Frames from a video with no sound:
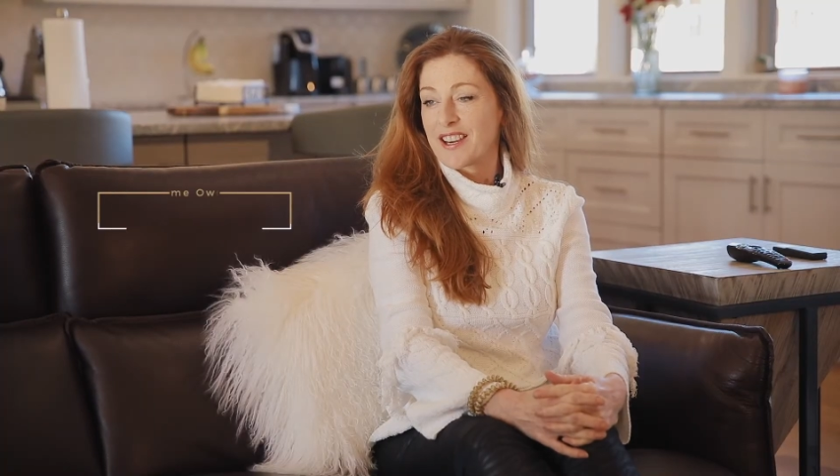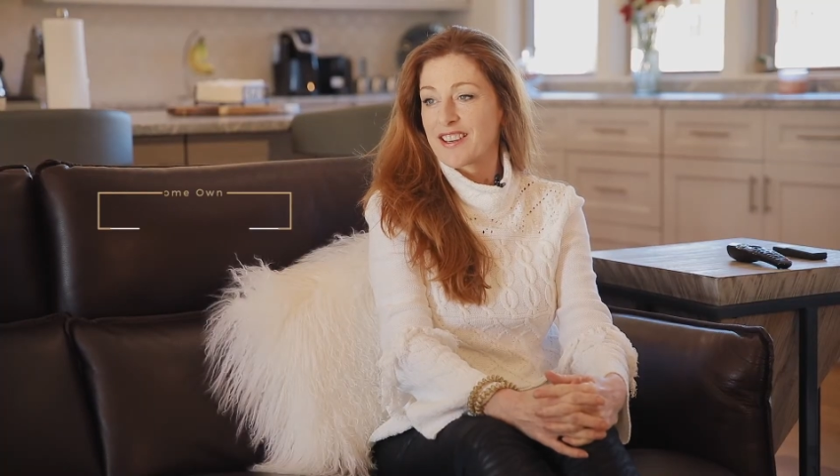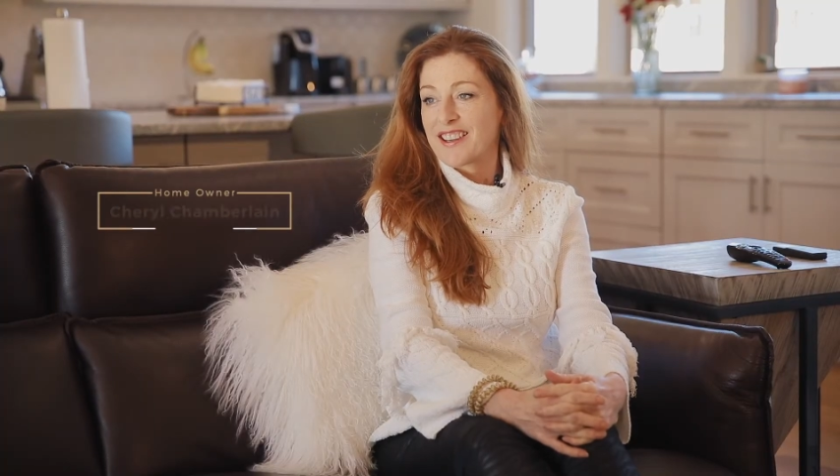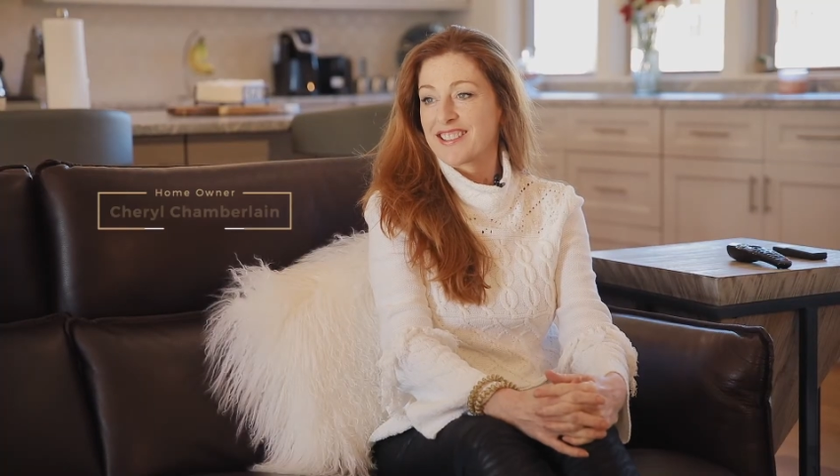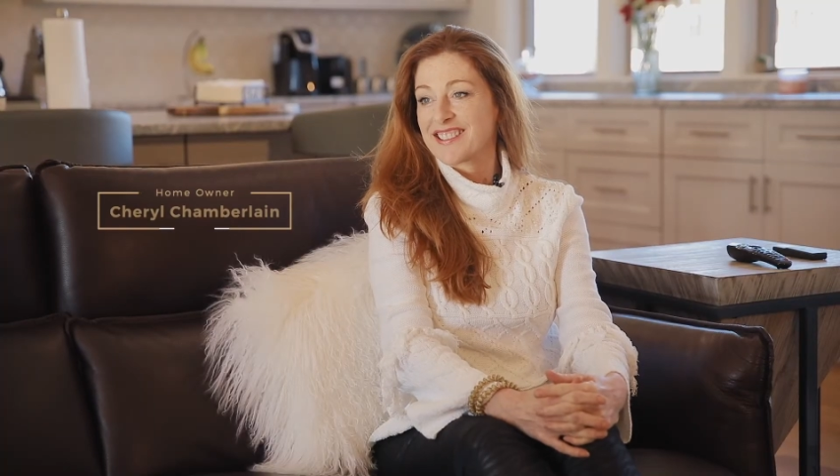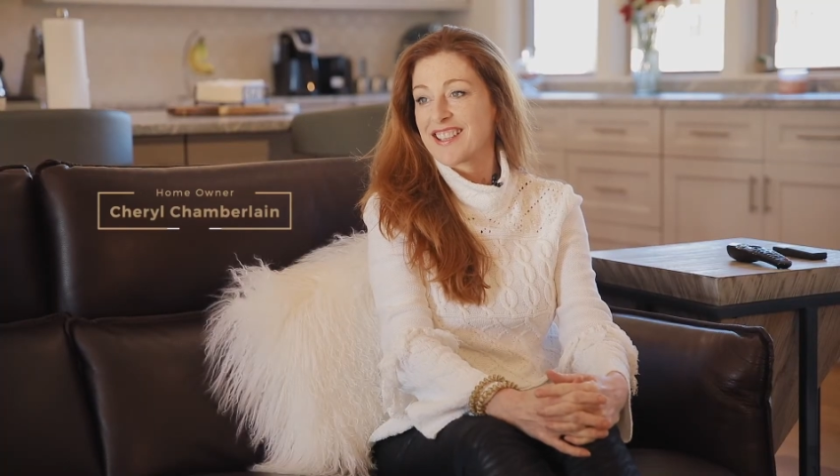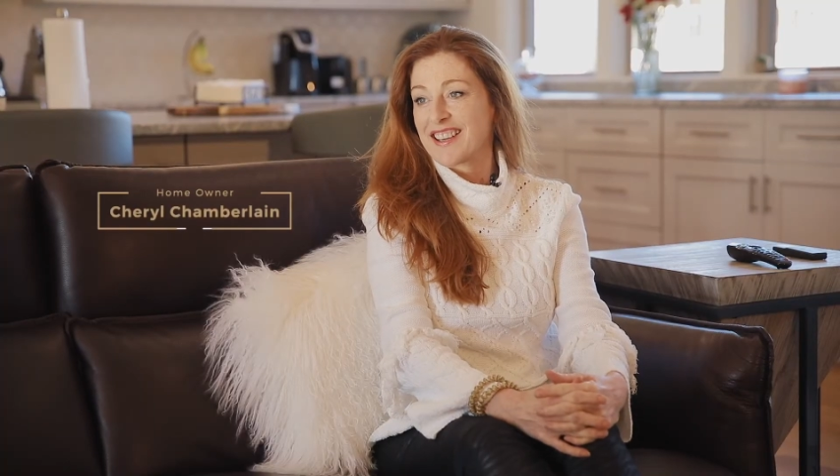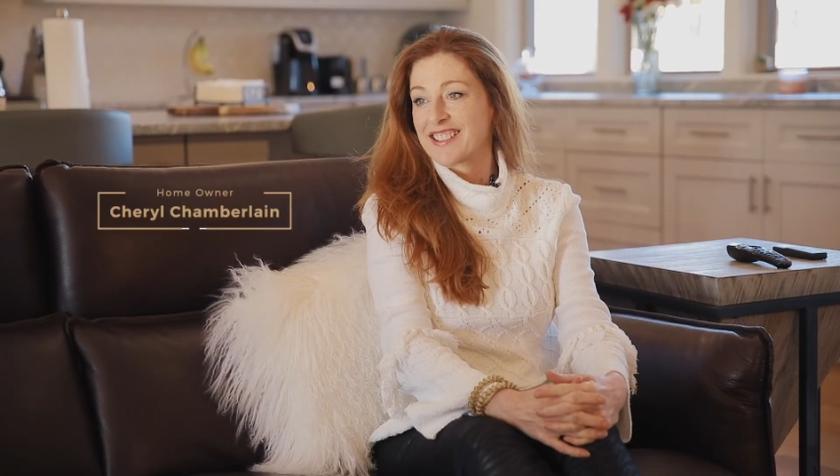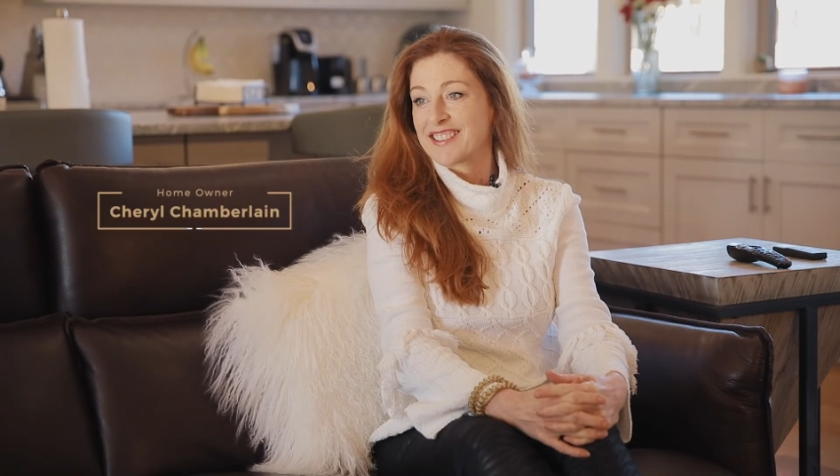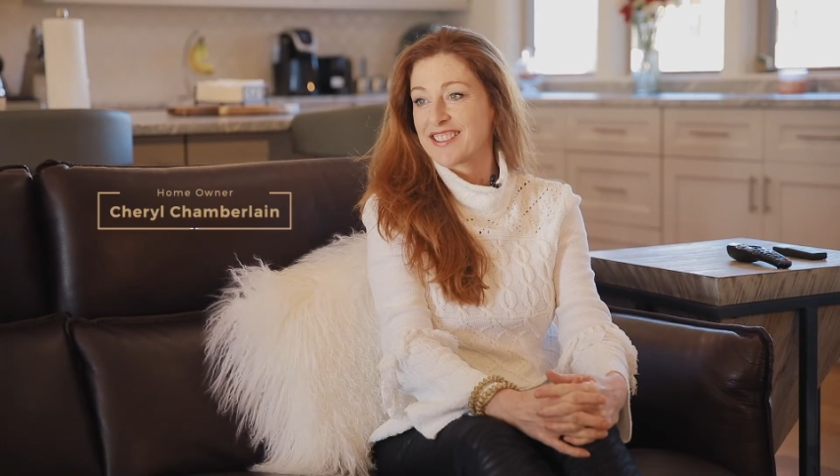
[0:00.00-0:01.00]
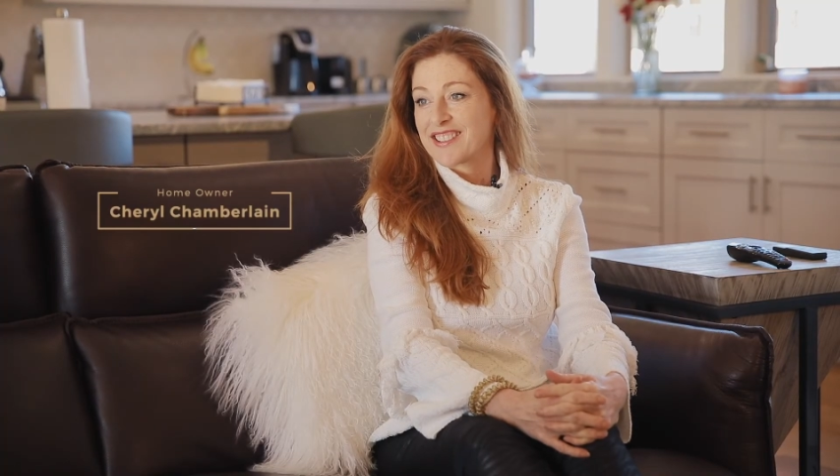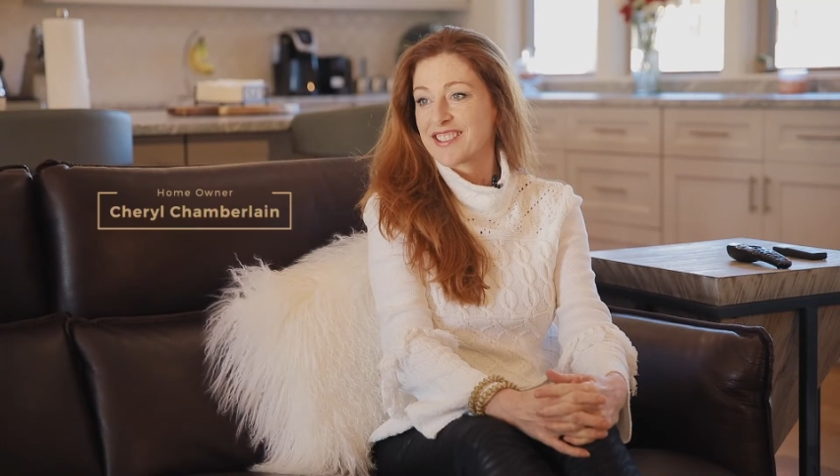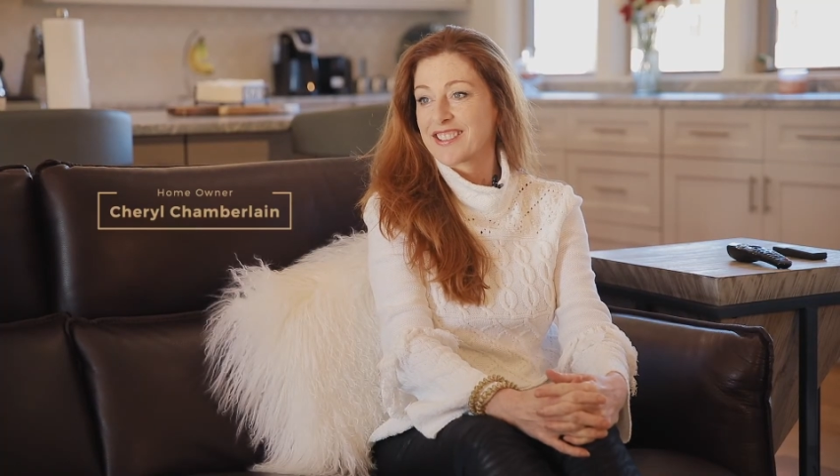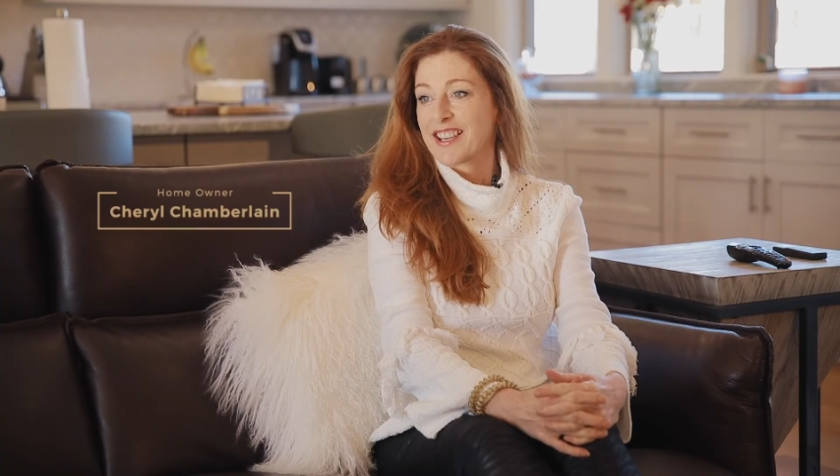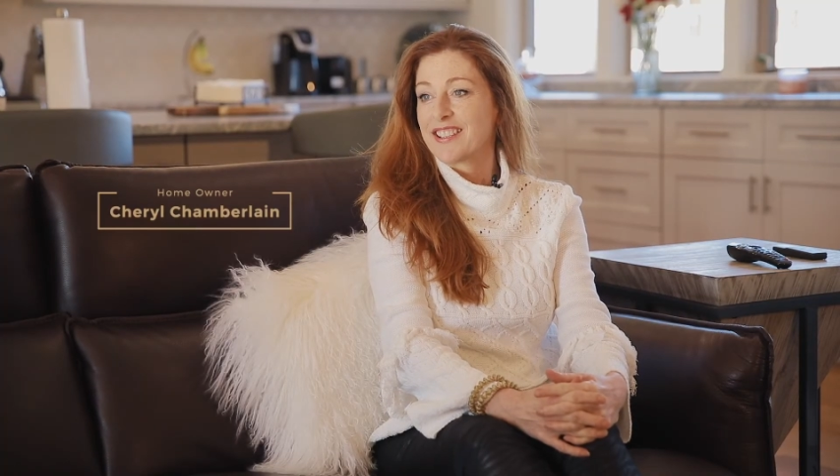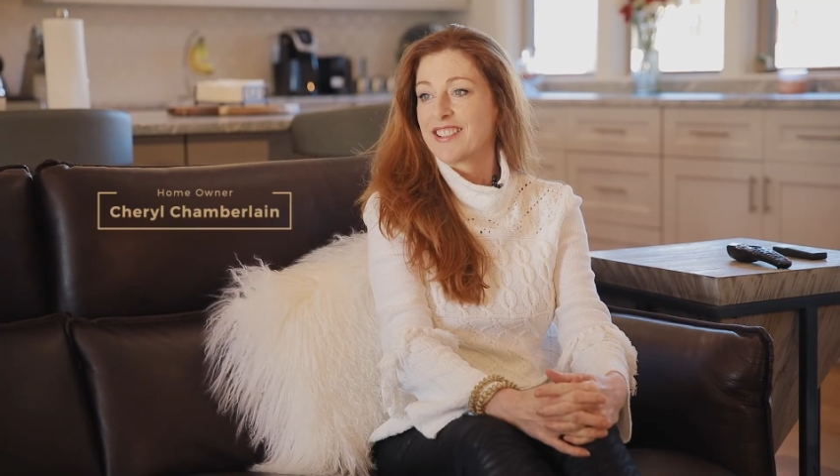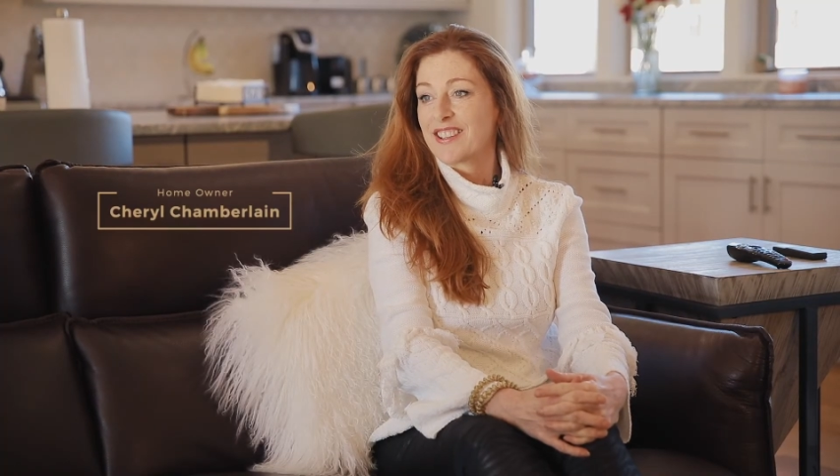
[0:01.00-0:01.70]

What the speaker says: and I decided to just get in